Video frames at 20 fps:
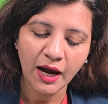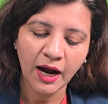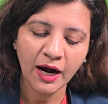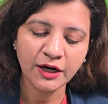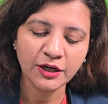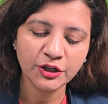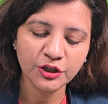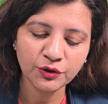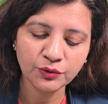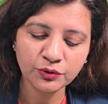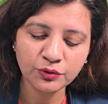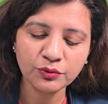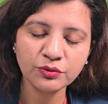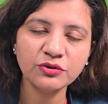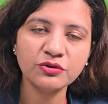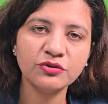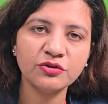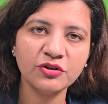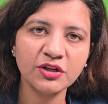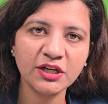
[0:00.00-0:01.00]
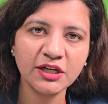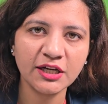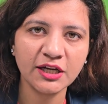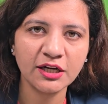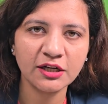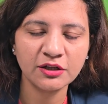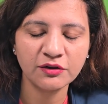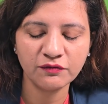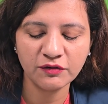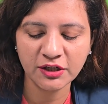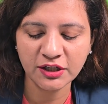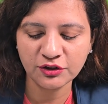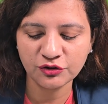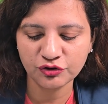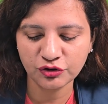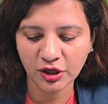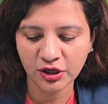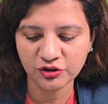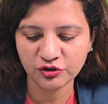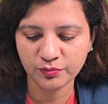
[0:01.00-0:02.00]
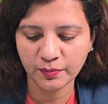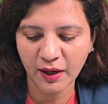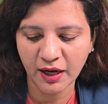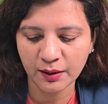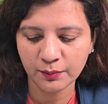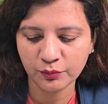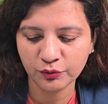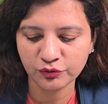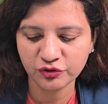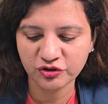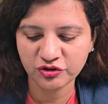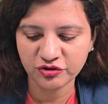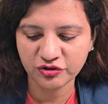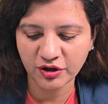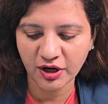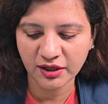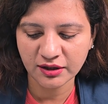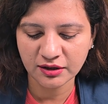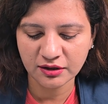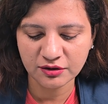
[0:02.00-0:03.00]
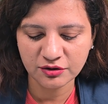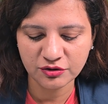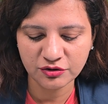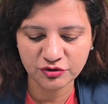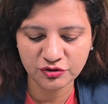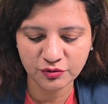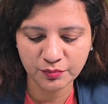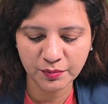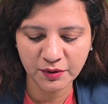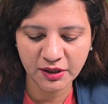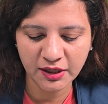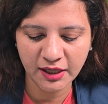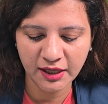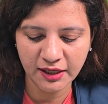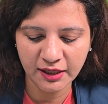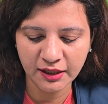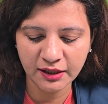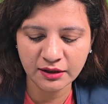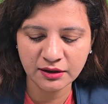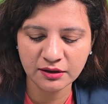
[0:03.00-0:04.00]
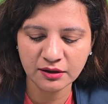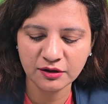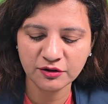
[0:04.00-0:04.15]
and due to 3 negatively charged backbone strands in triple helix,